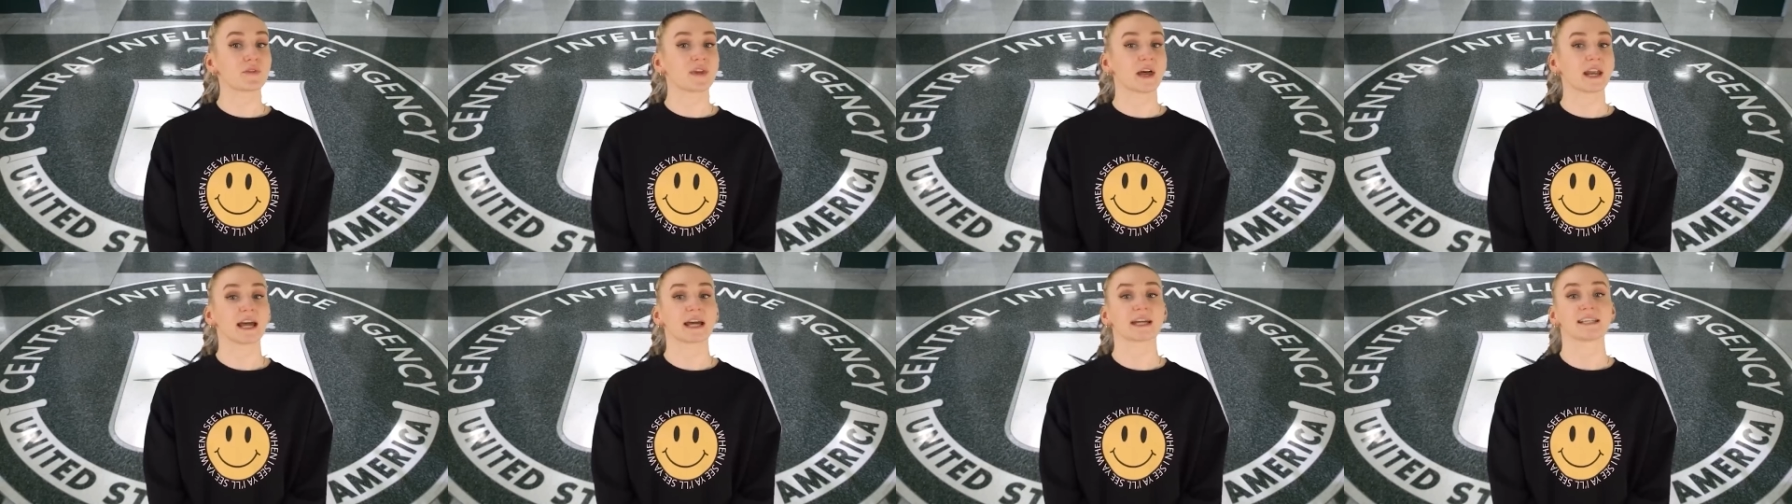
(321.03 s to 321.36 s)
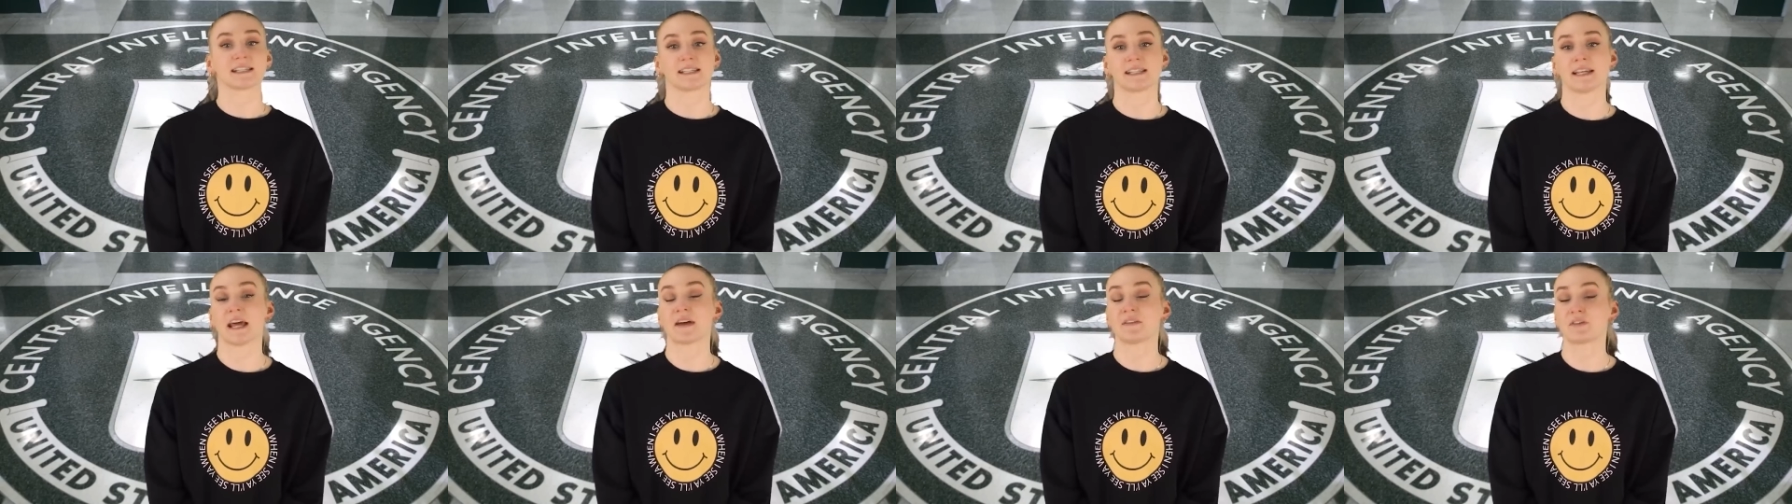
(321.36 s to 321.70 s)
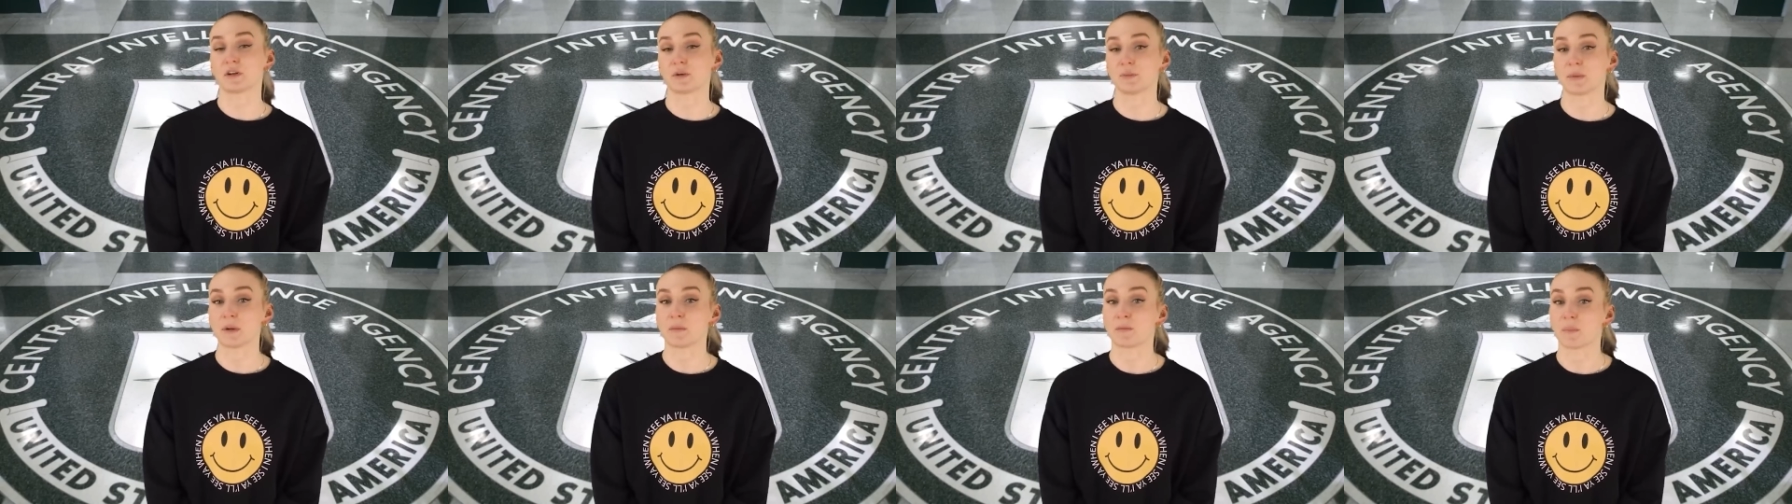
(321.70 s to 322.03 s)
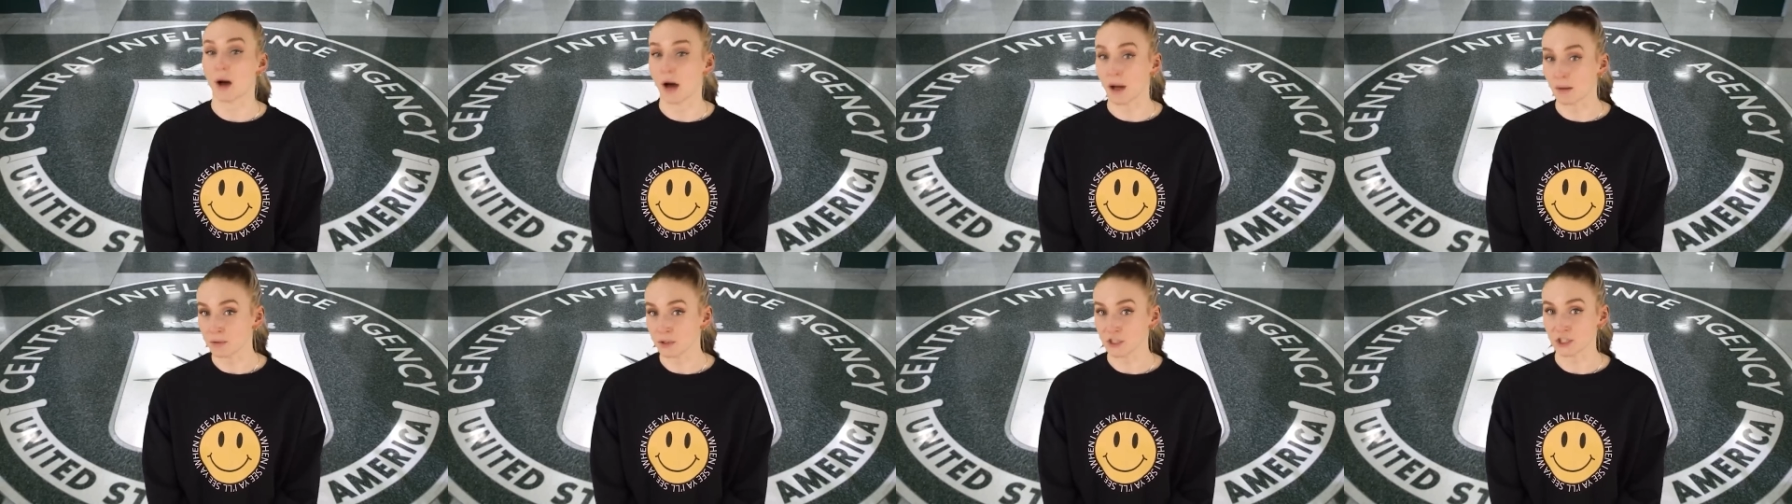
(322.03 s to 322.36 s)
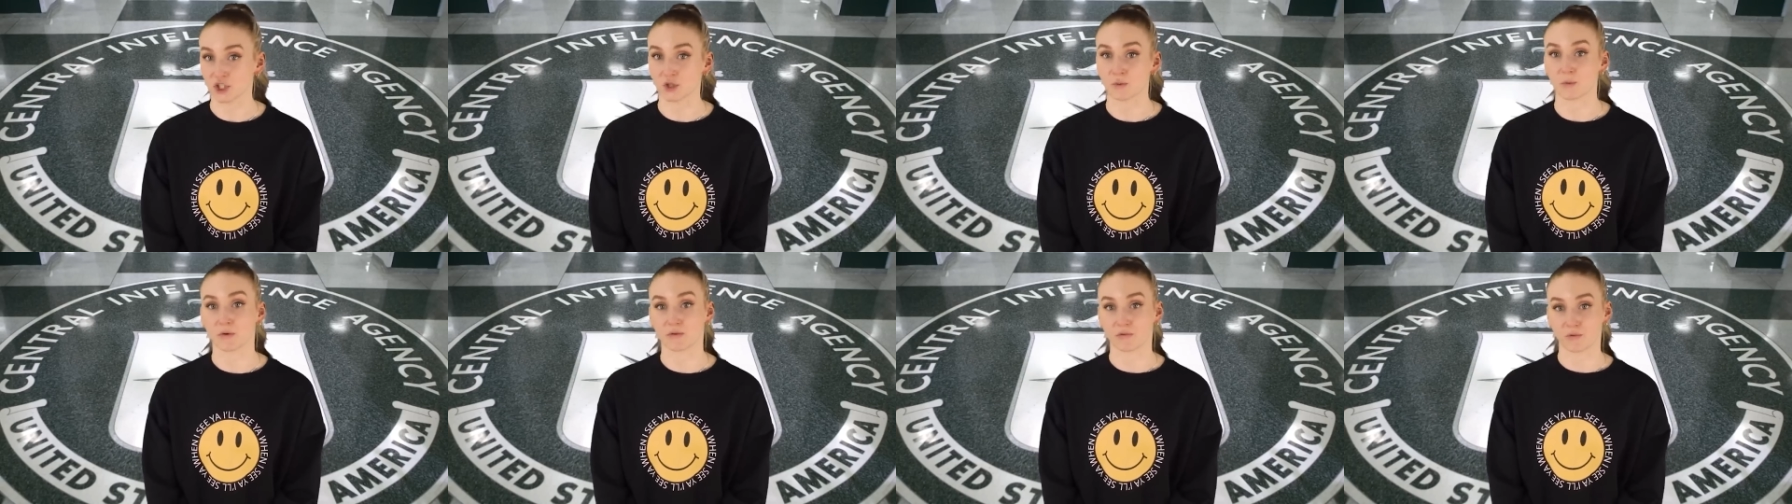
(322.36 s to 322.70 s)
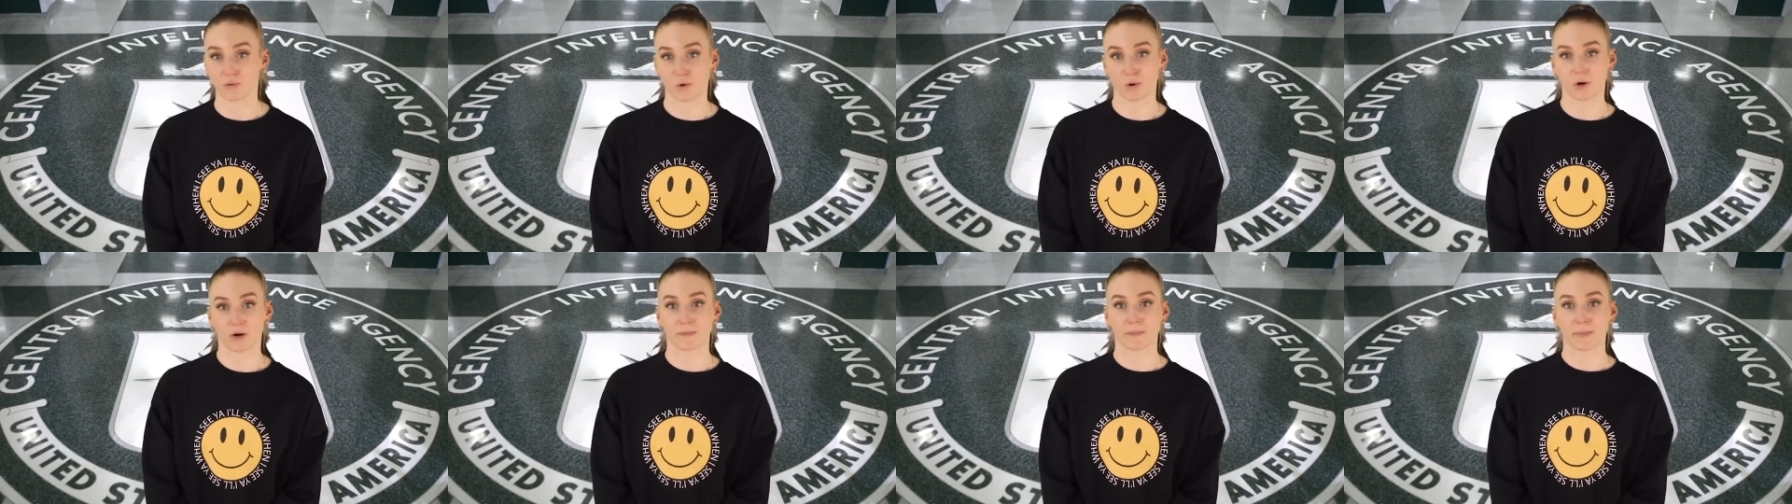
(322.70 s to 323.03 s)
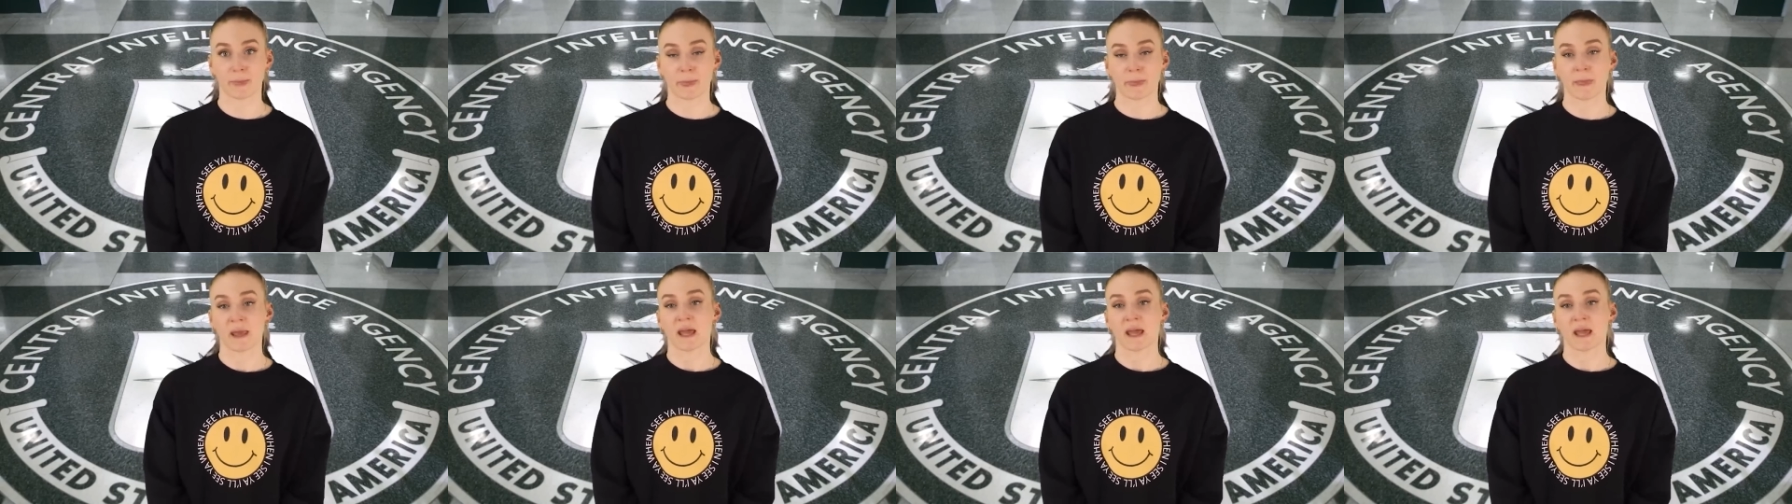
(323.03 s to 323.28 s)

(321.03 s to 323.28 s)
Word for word: that has never been published before.